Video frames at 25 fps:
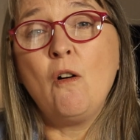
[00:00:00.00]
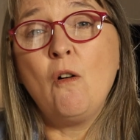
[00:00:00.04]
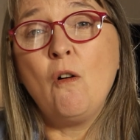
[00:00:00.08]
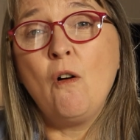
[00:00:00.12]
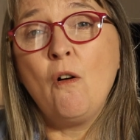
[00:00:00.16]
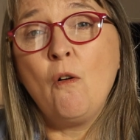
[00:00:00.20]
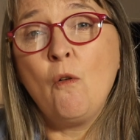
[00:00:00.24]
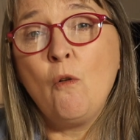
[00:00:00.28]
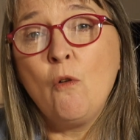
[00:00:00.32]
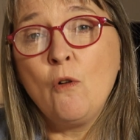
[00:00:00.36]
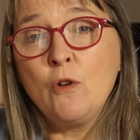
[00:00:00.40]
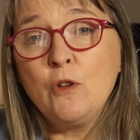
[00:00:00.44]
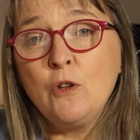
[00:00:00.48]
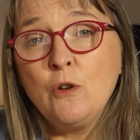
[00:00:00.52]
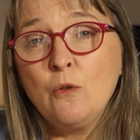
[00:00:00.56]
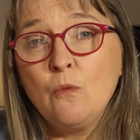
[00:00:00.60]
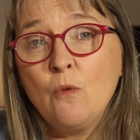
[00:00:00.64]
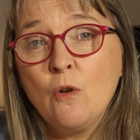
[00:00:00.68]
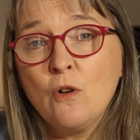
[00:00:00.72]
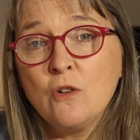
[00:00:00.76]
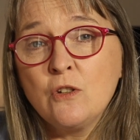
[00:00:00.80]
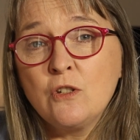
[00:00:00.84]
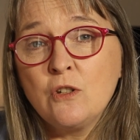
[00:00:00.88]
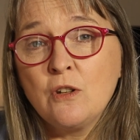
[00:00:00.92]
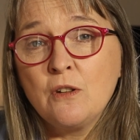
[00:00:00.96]
Or you
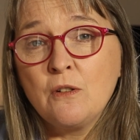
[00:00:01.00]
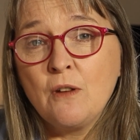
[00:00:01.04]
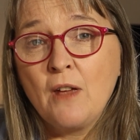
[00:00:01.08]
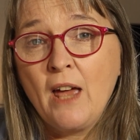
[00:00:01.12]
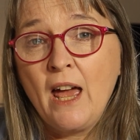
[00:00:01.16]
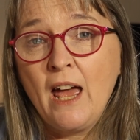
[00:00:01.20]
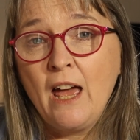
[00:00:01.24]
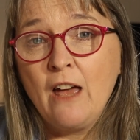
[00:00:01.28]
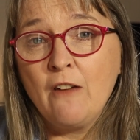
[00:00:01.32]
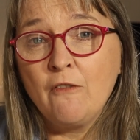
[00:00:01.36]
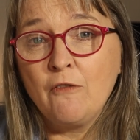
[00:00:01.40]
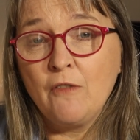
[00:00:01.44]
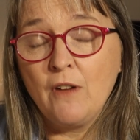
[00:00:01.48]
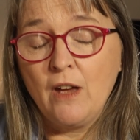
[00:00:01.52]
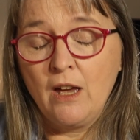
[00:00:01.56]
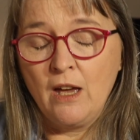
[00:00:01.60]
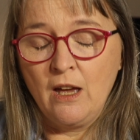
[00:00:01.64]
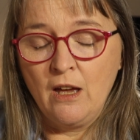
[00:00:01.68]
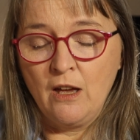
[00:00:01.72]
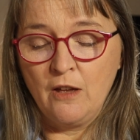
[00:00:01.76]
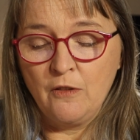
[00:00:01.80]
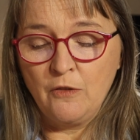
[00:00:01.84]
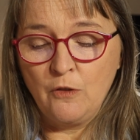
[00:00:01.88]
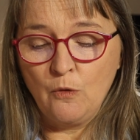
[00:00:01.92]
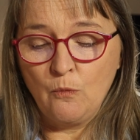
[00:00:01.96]
want to have
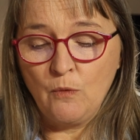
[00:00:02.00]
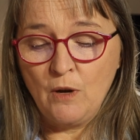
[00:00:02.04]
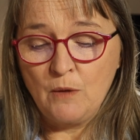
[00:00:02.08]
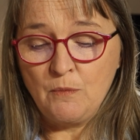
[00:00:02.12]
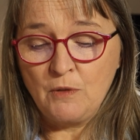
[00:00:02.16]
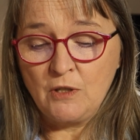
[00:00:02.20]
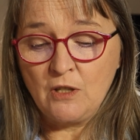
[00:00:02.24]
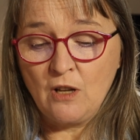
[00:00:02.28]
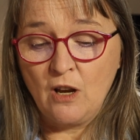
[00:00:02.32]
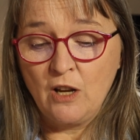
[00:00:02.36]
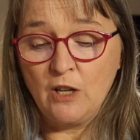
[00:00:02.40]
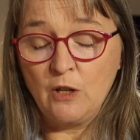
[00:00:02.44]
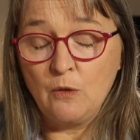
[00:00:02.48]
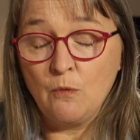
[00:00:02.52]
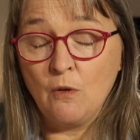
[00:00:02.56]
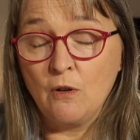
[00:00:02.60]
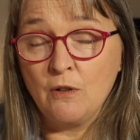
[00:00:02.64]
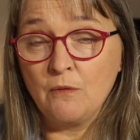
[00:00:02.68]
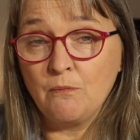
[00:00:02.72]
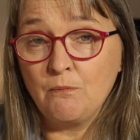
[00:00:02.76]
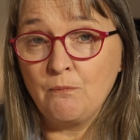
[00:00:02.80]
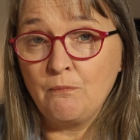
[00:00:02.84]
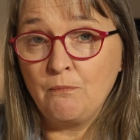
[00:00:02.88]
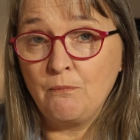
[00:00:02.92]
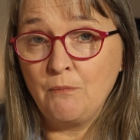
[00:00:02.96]
the website you
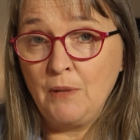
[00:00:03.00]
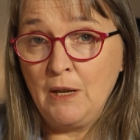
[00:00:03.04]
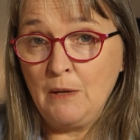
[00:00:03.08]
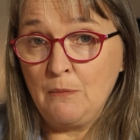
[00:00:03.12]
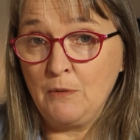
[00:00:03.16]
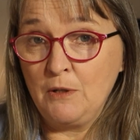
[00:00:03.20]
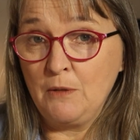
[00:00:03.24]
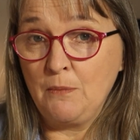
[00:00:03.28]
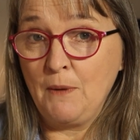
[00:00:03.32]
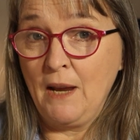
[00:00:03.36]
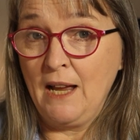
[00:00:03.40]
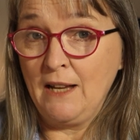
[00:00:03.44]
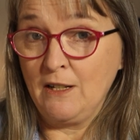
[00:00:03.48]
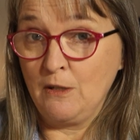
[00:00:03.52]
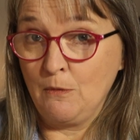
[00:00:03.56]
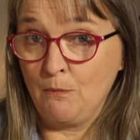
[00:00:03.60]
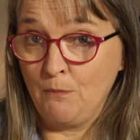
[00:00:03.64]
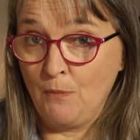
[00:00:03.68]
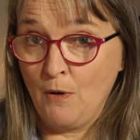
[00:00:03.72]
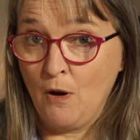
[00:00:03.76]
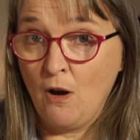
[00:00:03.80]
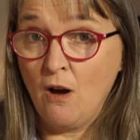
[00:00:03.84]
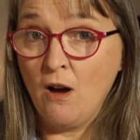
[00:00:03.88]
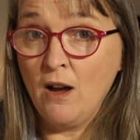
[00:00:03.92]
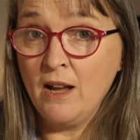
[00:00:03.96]
want people to be able to
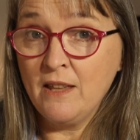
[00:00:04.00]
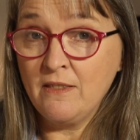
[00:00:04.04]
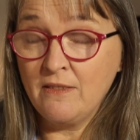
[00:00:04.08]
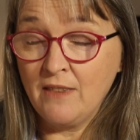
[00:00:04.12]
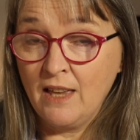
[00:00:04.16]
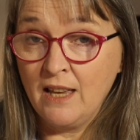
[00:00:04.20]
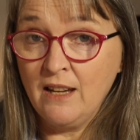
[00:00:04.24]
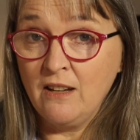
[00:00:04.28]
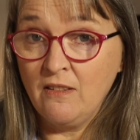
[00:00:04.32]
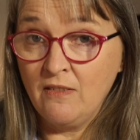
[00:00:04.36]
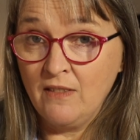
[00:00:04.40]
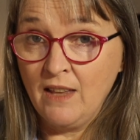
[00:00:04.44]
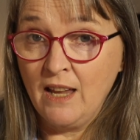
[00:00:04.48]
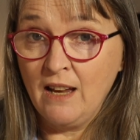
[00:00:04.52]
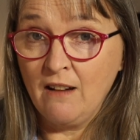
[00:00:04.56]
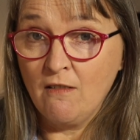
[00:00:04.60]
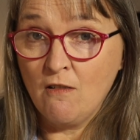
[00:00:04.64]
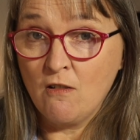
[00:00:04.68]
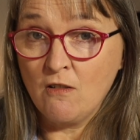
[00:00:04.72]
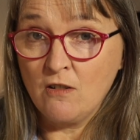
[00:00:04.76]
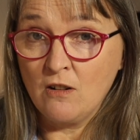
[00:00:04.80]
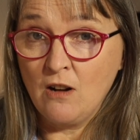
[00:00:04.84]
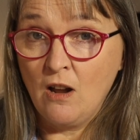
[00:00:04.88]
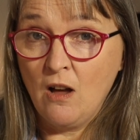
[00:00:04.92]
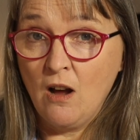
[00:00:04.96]
buy then and there
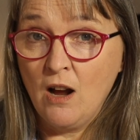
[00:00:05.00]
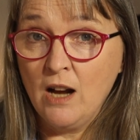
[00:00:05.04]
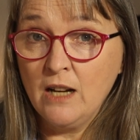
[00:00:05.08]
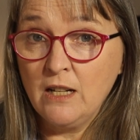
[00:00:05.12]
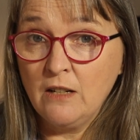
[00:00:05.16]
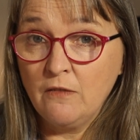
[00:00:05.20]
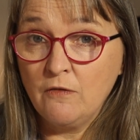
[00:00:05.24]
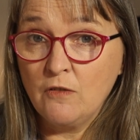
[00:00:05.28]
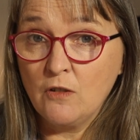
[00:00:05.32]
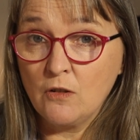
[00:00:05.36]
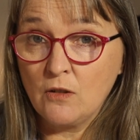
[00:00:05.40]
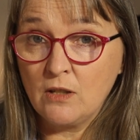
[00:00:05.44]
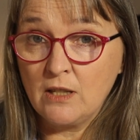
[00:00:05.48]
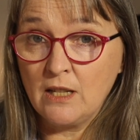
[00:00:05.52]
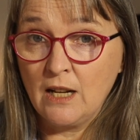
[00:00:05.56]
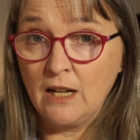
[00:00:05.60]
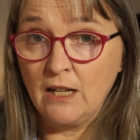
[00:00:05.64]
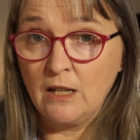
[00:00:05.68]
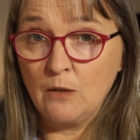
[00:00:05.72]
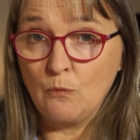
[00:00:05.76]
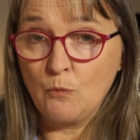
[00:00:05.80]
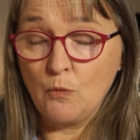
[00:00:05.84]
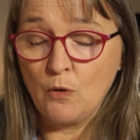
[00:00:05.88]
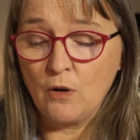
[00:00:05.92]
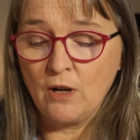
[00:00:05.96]
online if you're
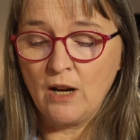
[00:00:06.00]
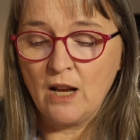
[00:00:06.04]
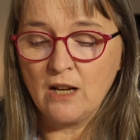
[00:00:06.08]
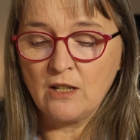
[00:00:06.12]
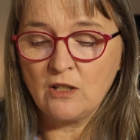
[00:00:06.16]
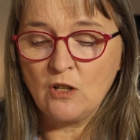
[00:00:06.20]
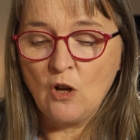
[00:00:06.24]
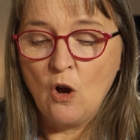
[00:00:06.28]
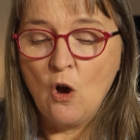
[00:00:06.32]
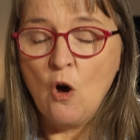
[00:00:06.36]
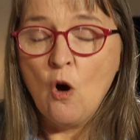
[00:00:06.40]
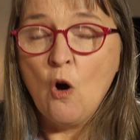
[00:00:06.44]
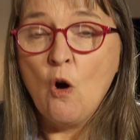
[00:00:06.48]
selling products,